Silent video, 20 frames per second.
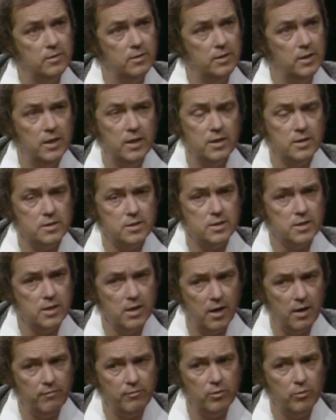He didn't
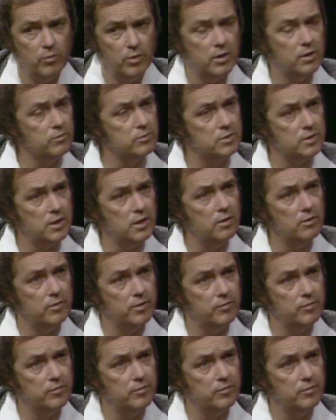see everyone that was there